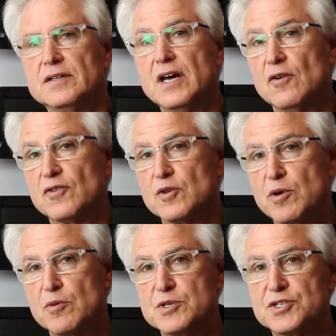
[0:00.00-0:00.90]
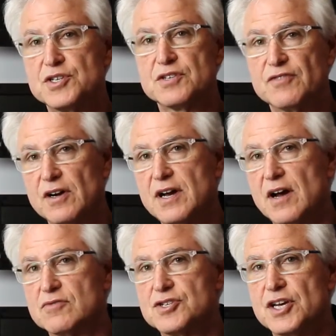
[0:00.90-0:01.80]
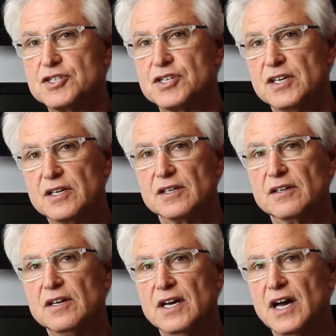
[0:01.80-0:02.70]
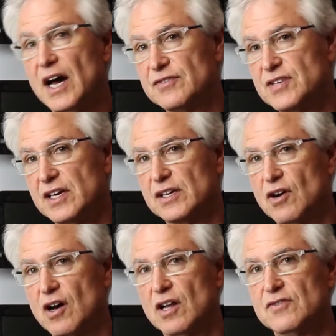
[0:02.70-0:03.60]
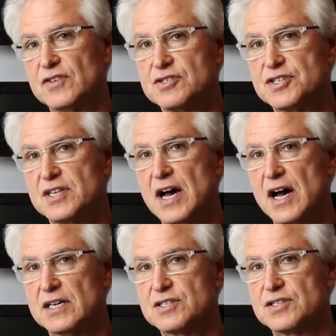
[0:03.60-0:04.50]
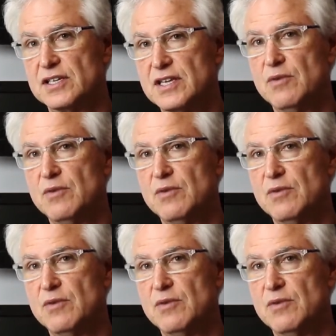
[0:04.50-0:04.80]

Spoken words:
Now, for the purposes of our conversation here, I've taken all of their stocks that they